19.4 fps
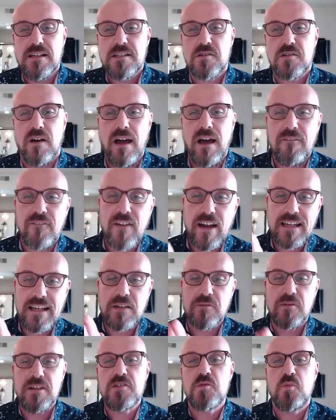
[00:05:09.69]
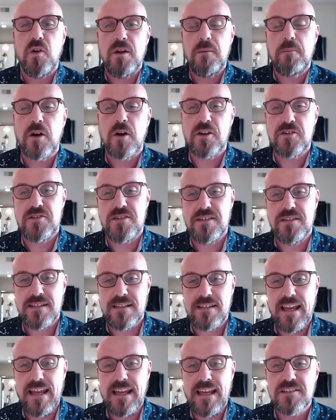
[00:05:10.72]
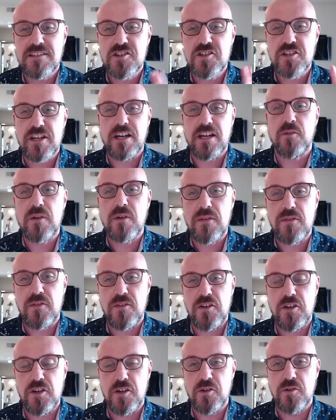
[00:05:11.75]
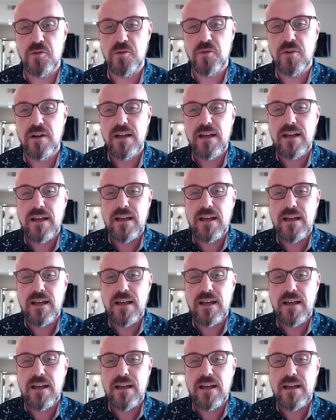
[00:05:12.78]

So if I can reach one person today and share with you